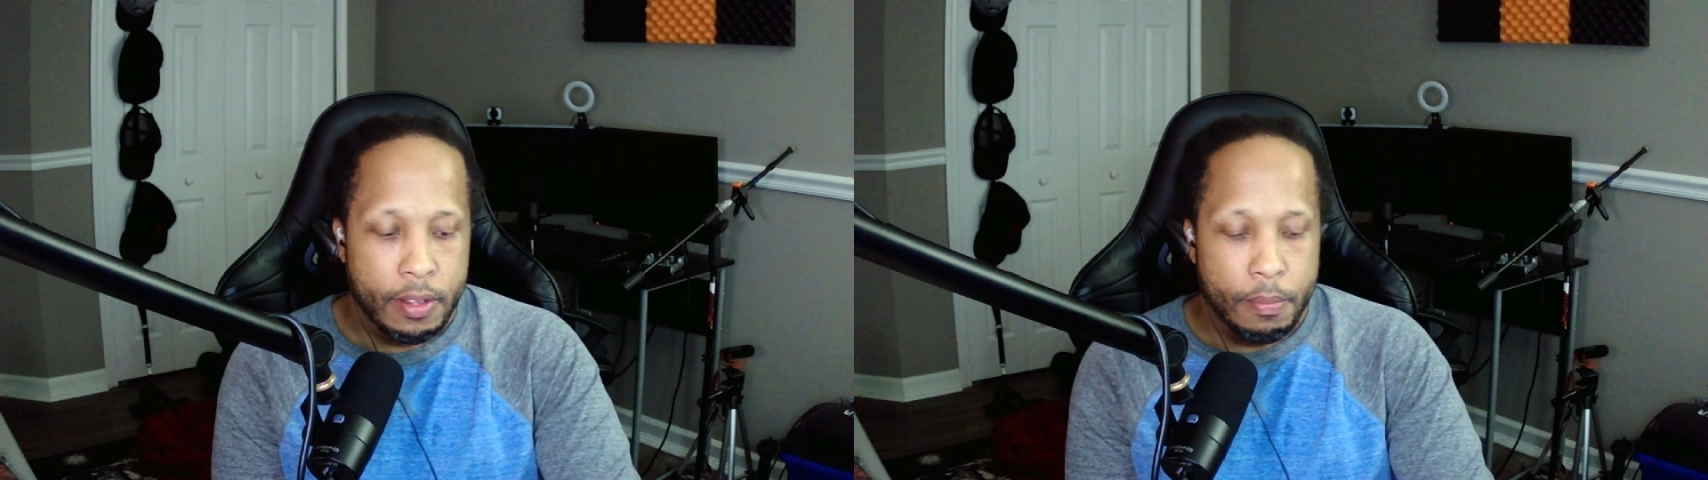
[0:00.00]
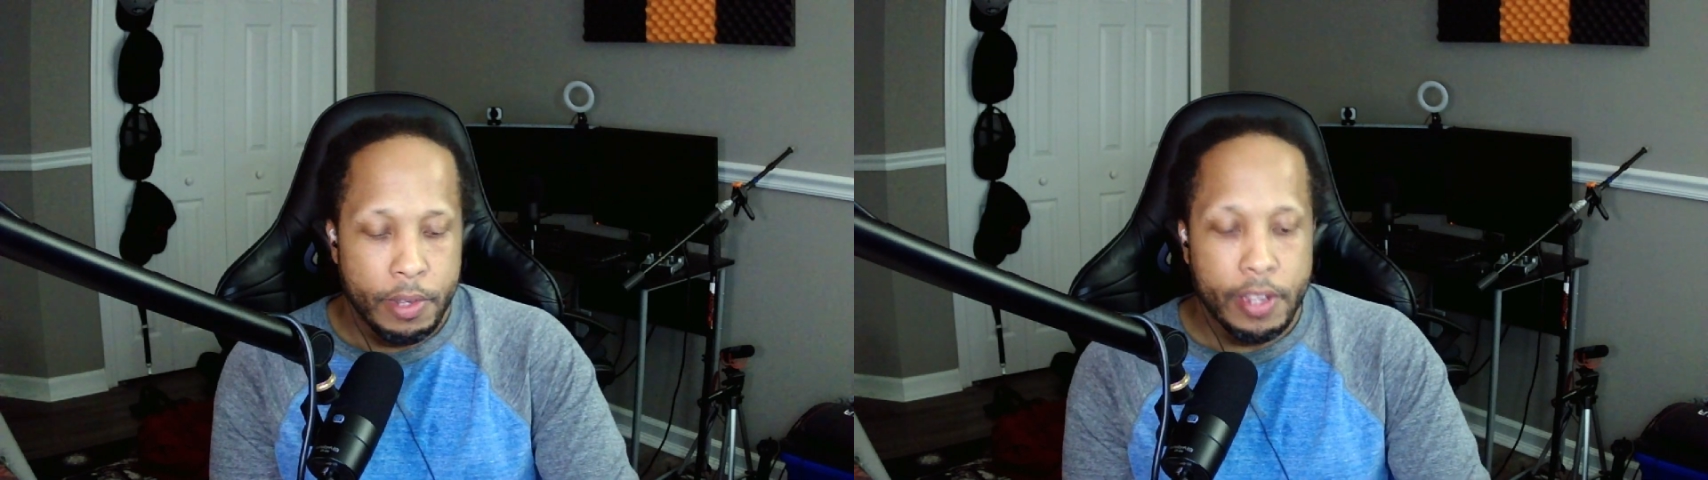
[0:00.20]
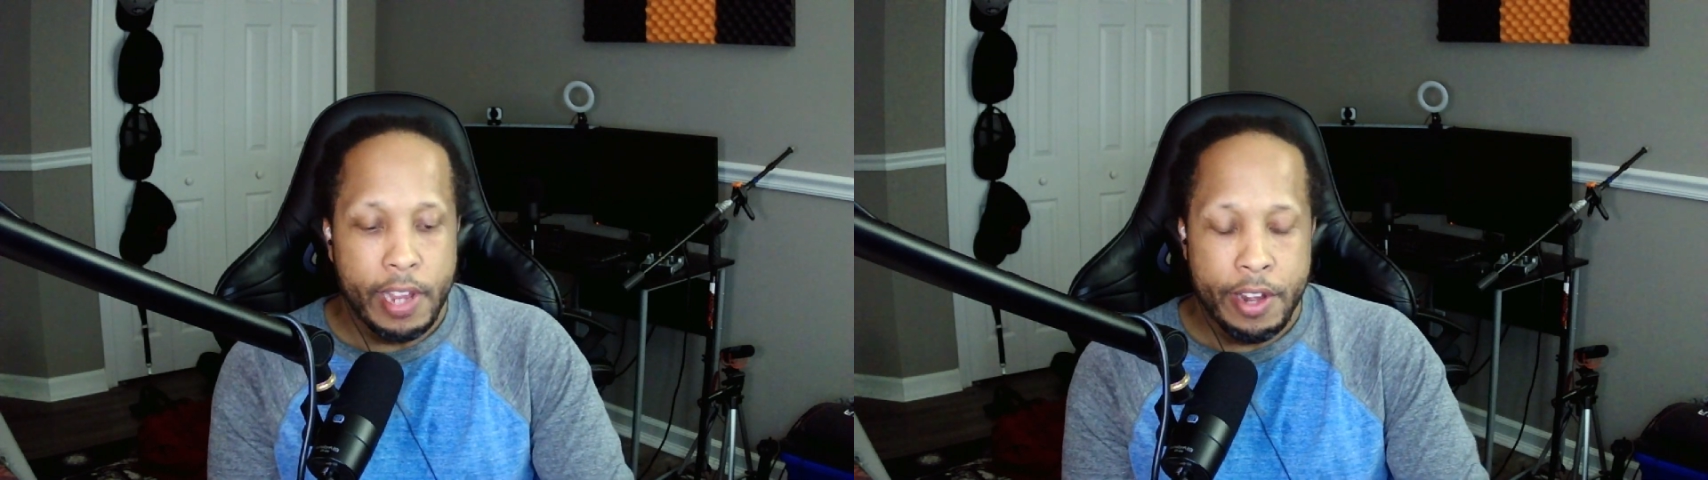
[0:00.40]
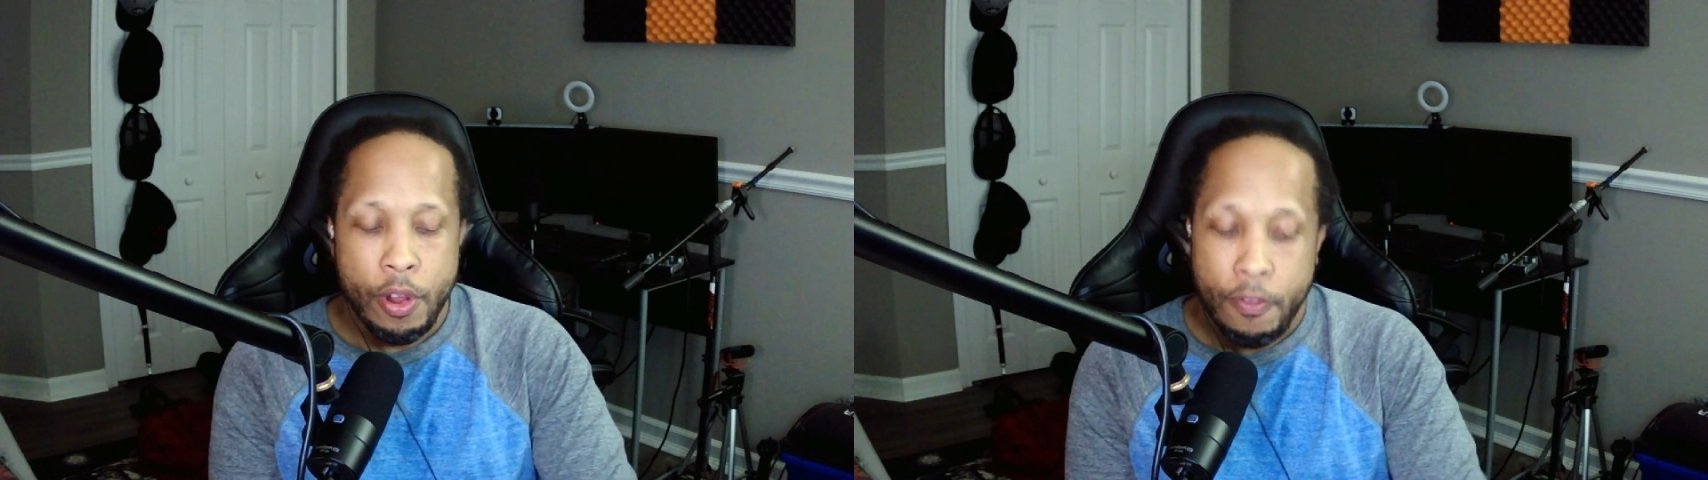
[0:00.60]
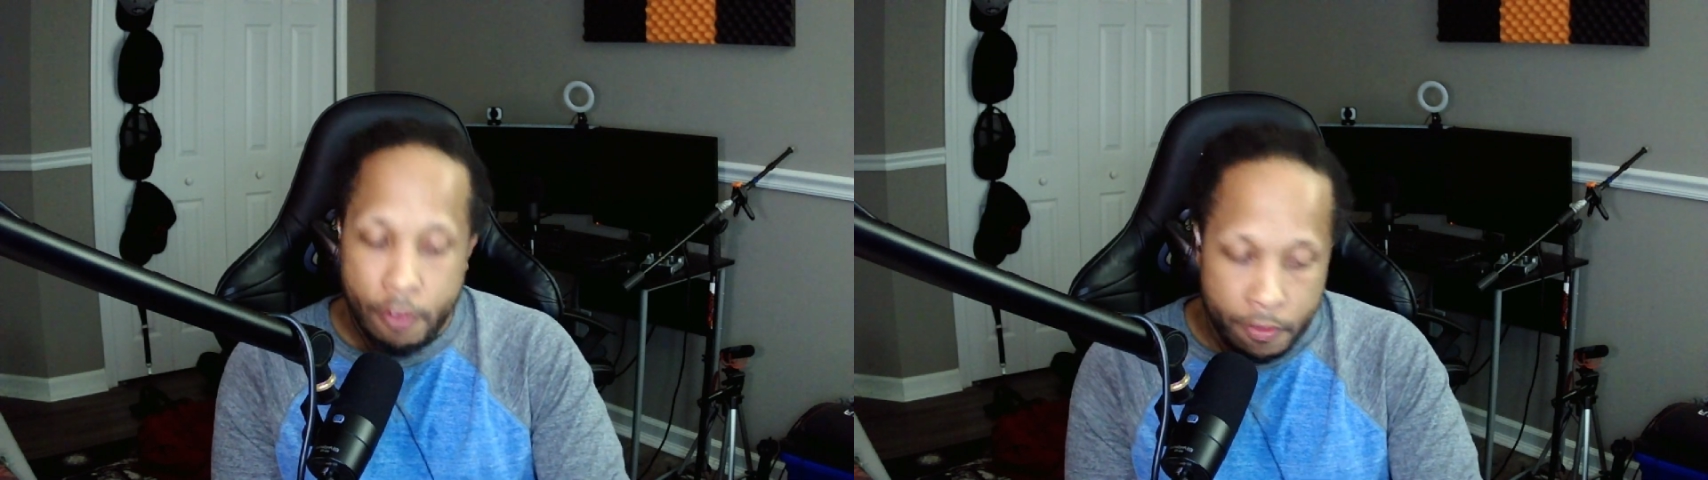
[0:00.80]
Because I know
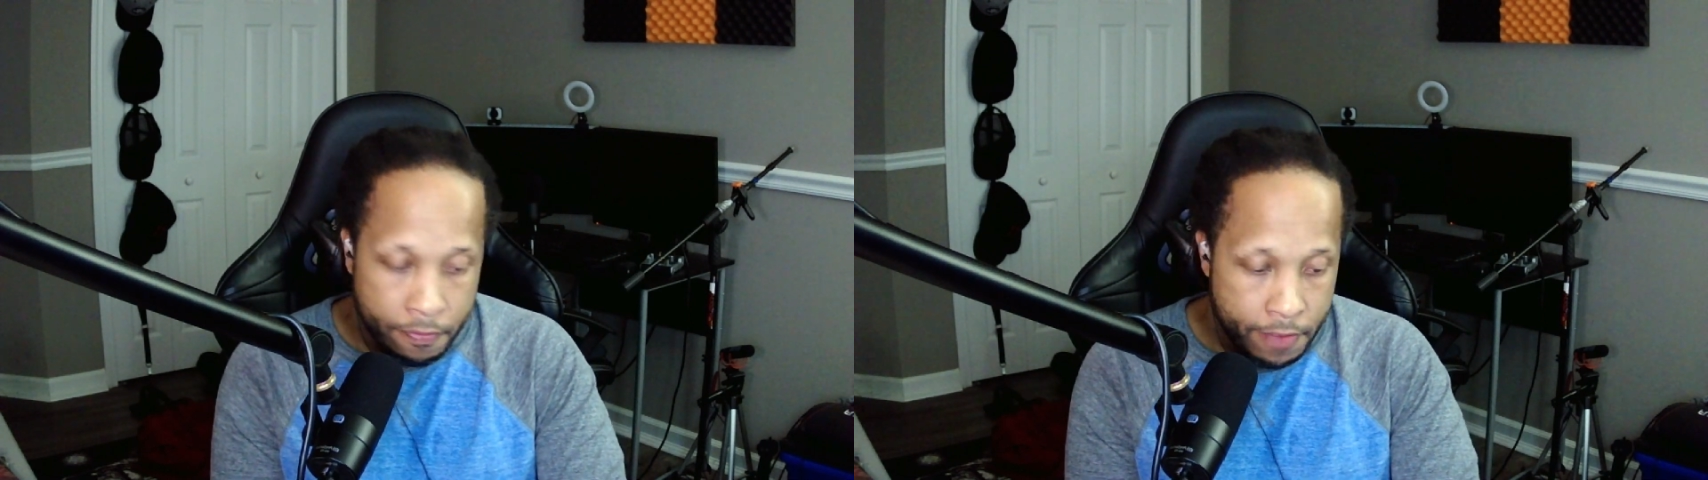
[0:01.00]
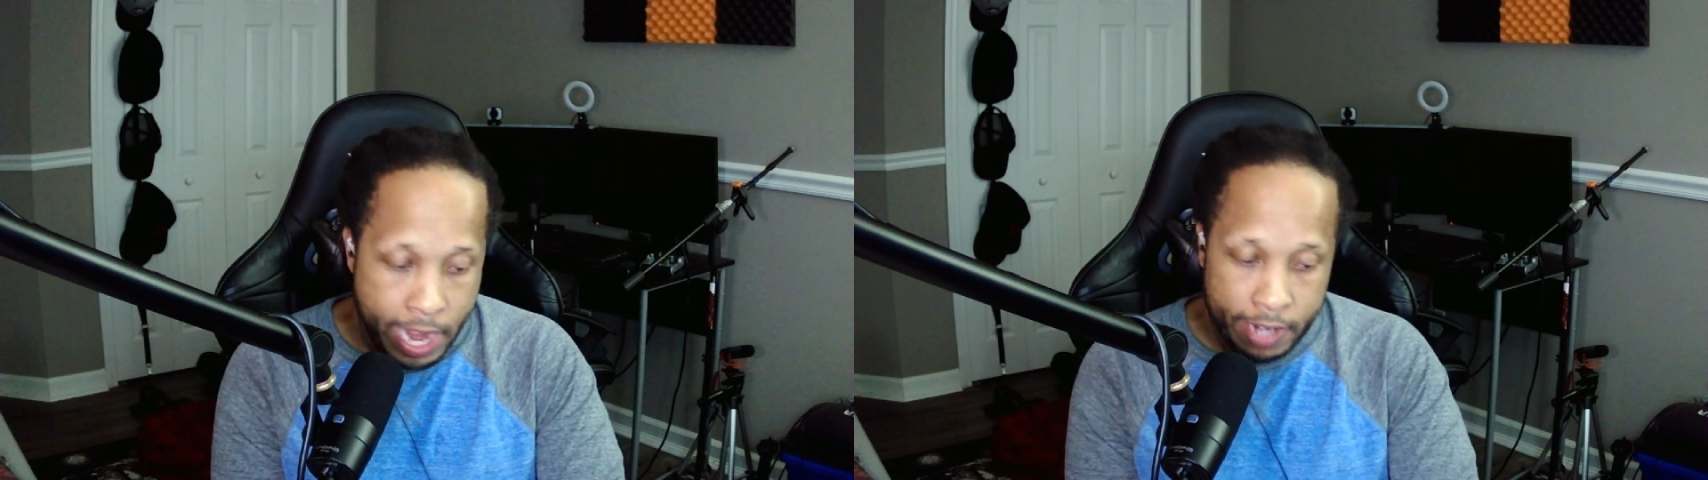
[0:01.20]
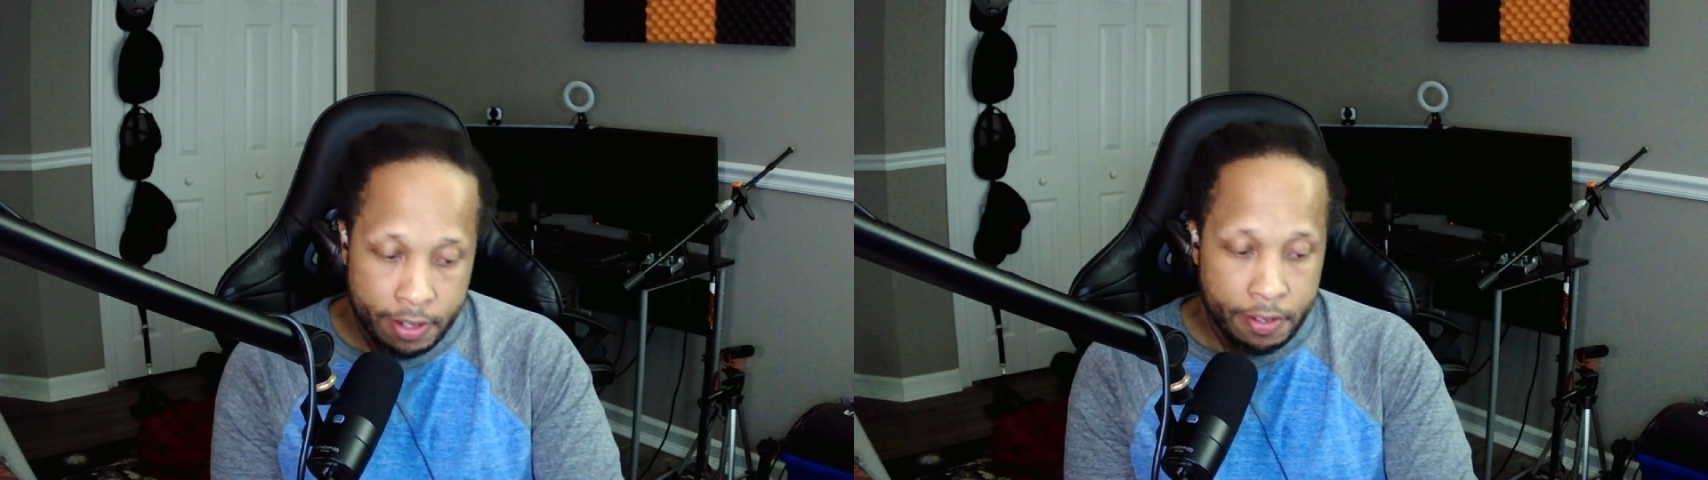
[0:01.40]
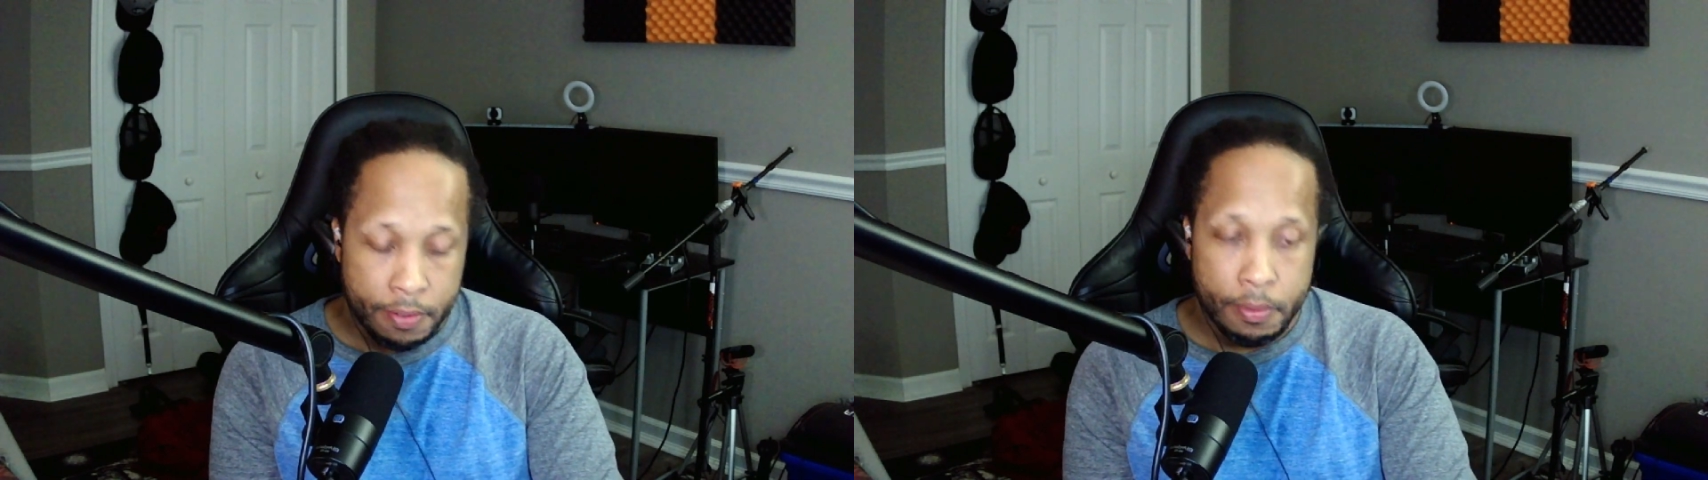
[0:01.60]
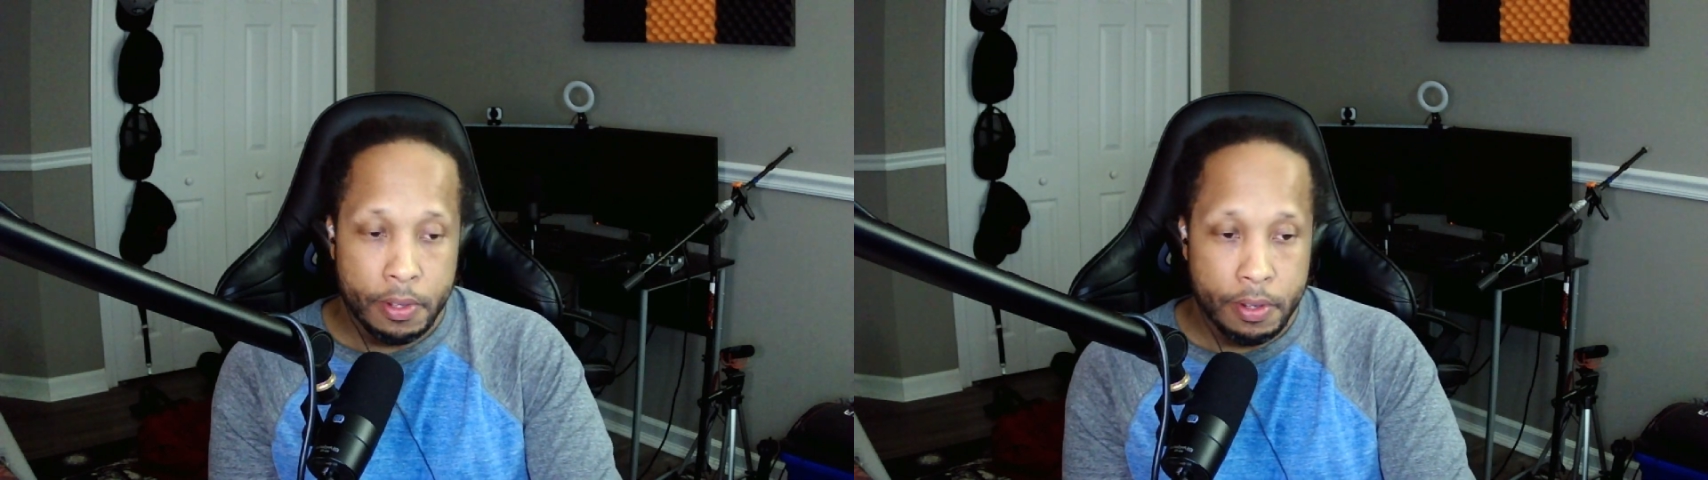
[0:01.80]
for a fact this is
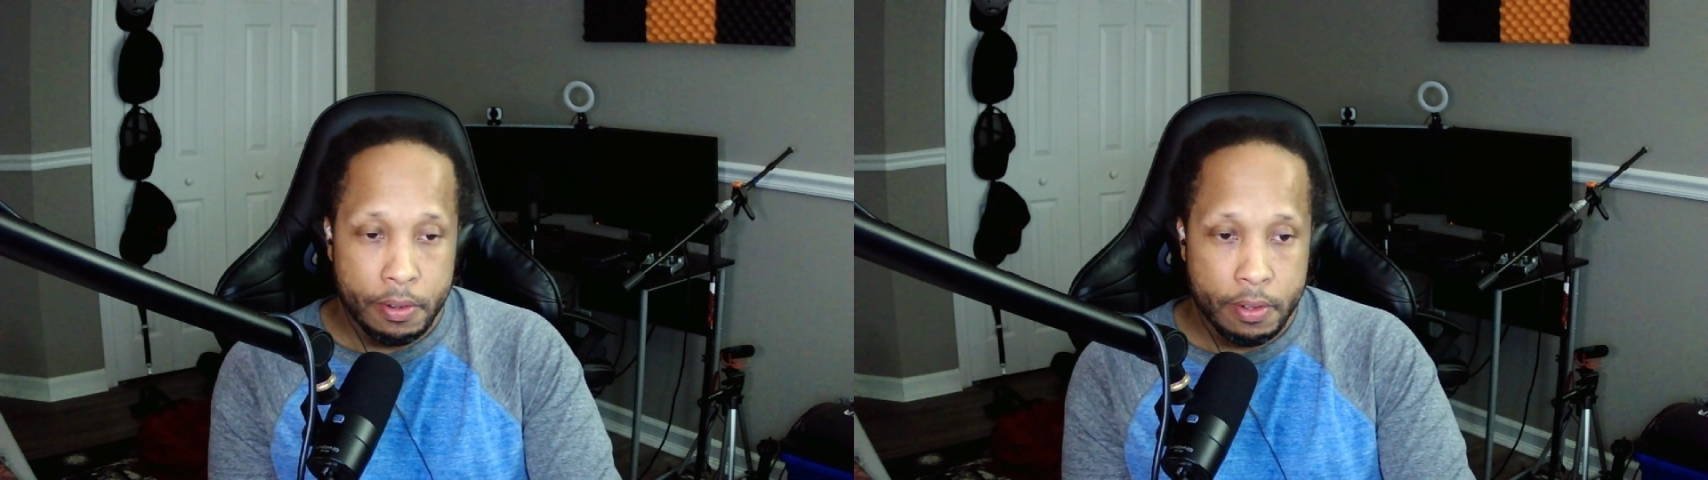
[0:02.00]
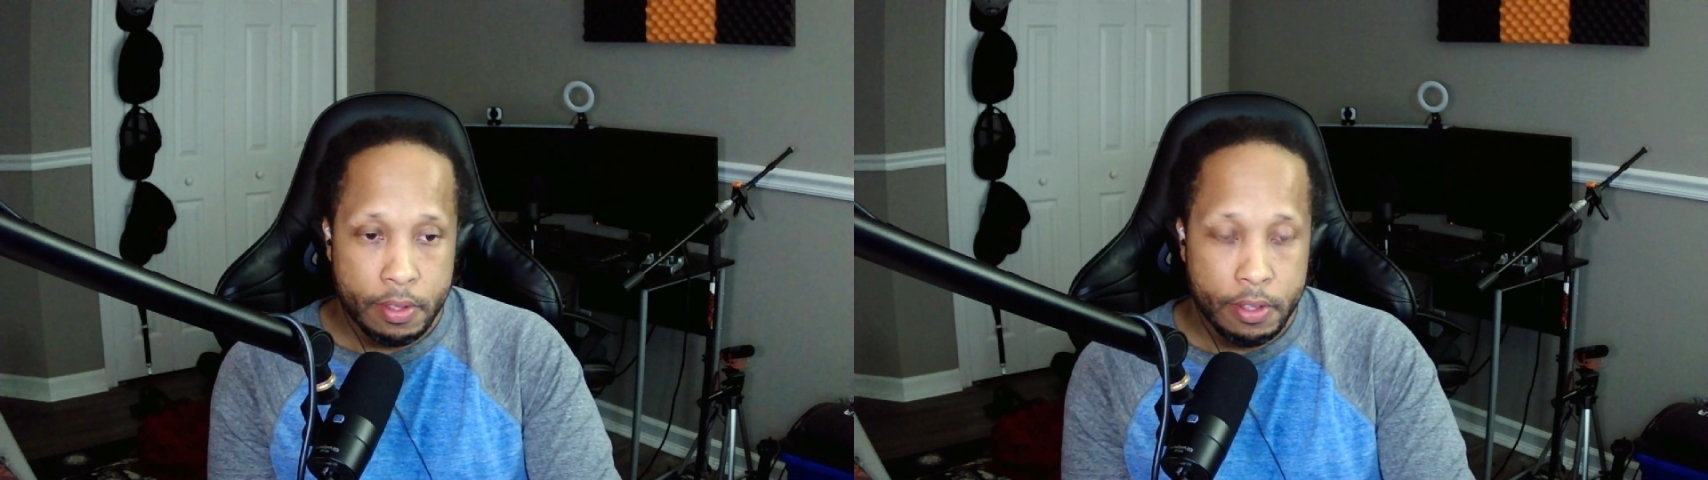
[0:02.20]
what they're doing.